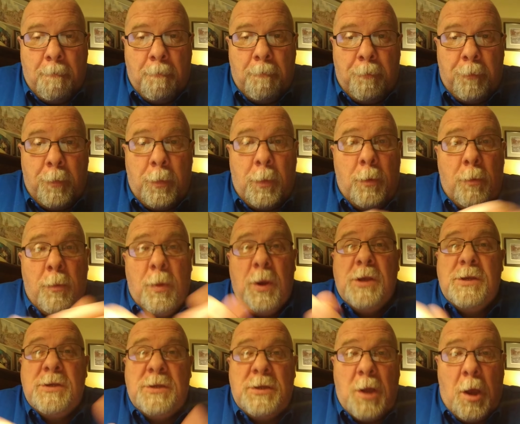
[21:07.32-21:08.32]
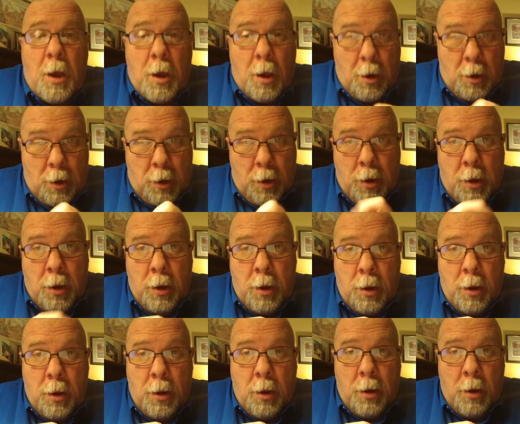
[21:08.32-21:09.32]
hmm, be stopped.
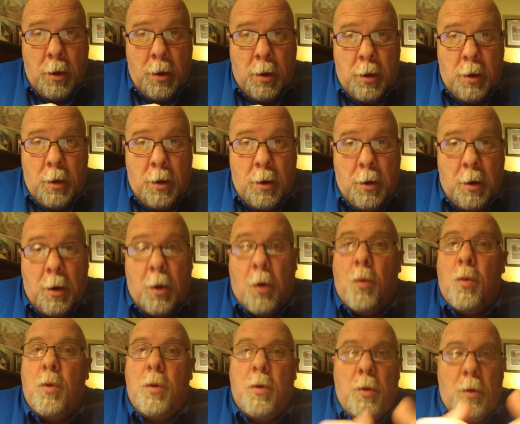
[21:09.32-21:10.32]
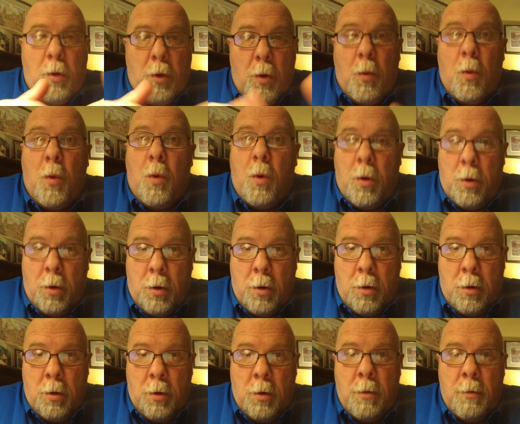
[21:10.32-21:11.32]
And we're going to go on.
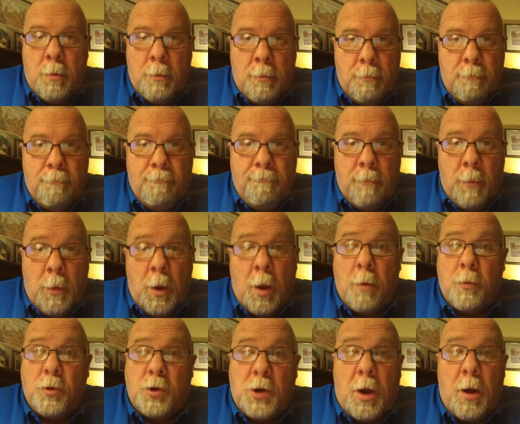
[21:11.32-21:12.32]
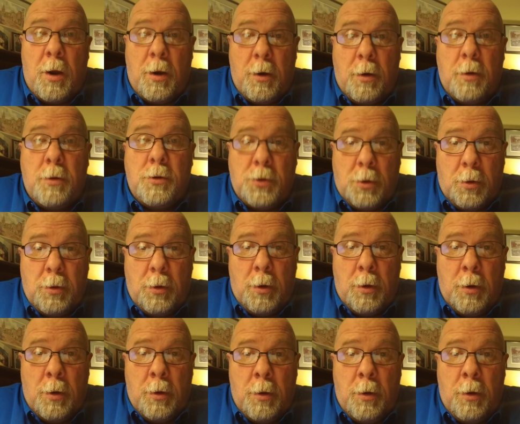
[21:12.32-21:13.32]
I'm trying to show you.
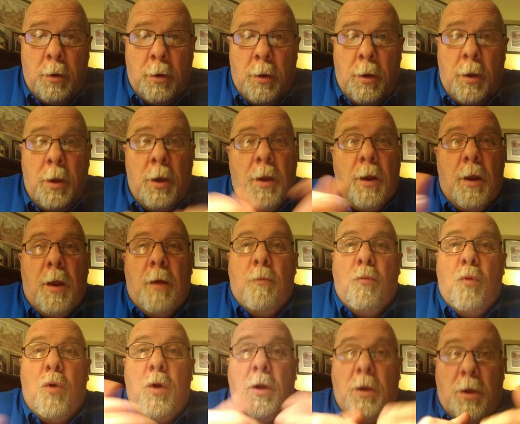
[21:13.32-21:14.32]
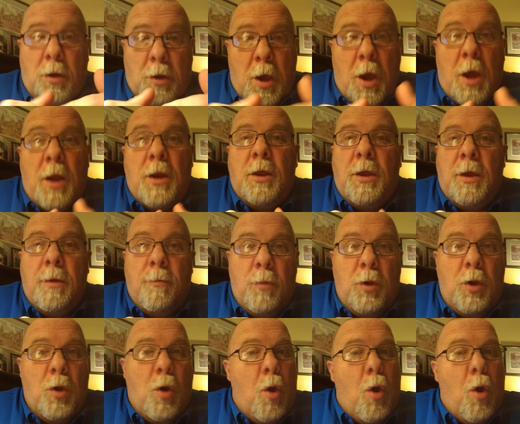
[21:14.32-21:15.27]
I want God to give me